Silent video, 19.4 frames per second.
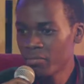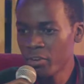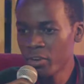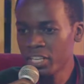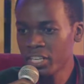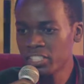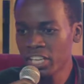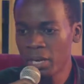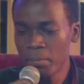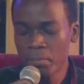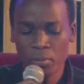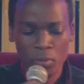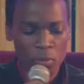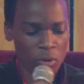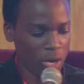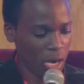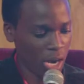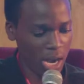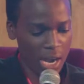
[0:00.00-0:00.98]

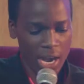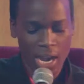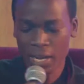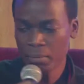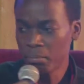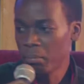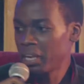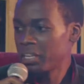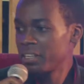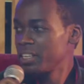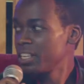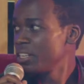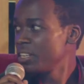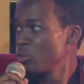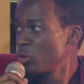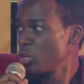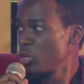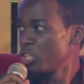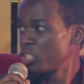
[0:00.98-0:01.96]
example, I might
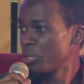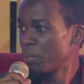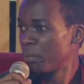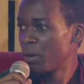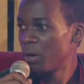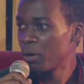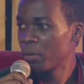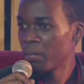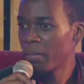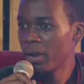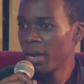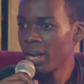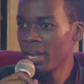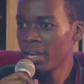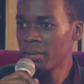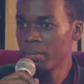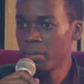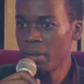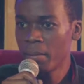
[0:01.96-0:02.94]
need knowledge about
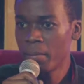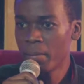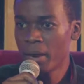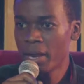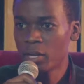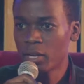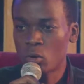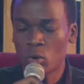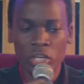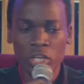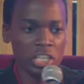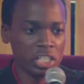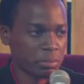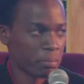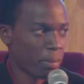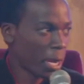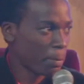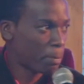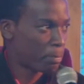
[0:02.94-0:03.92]
my
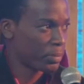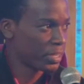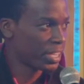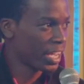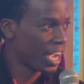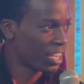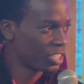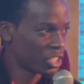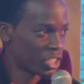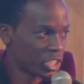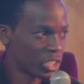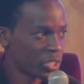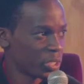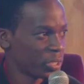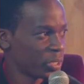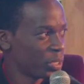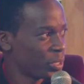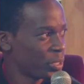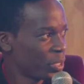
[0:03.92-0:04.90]
colleagues, my peers.
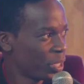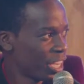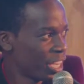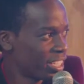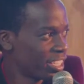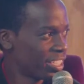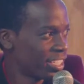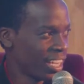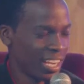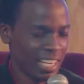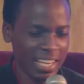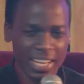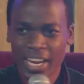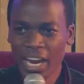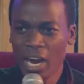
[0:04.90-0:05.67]
You get it? Like